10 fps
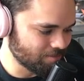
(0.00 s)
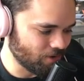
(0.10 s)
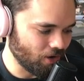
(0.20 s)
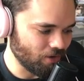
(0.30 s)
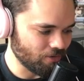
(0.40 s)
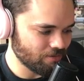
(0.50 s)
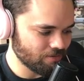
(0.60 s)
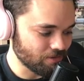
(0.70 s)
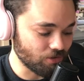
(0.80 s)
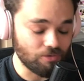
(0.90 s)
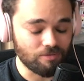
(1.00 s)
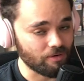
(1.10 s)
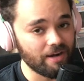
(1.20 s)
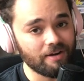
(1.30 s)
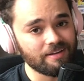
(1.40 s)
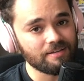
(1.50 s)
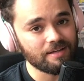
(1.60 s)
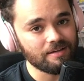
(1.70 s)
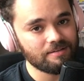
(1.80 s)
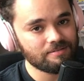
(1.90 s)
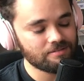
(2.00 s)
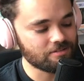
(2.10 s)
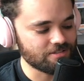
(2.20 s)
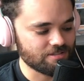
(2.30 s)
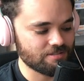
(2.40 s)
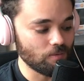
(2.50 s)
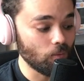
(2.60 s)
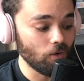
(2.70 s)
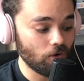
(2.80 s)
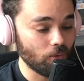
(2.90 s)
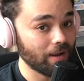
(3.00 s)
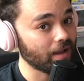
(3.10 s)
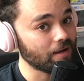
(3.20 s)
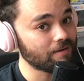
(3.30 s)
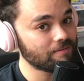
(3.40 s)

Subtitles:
Bro, great idea. Just walk quicker.